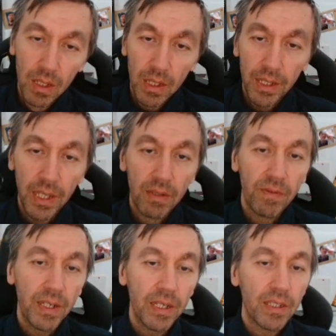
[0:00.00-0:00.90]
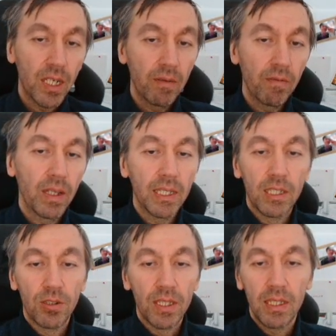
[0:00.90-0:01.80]
Again, a very tough line
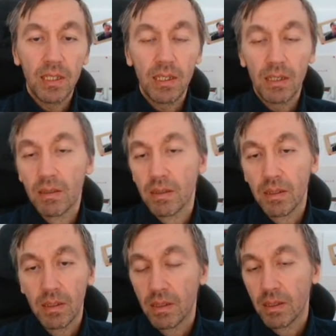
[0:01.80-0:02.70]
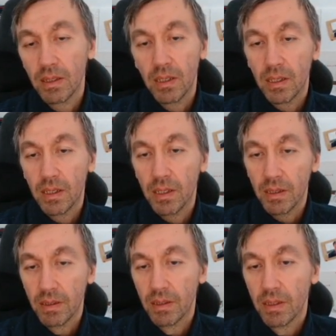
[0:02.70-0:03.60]
to see
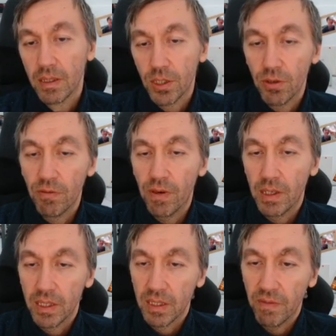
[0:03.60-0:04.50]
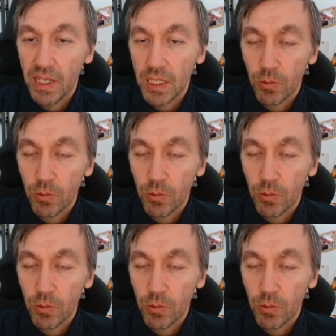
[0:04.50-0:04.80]
so far in advance.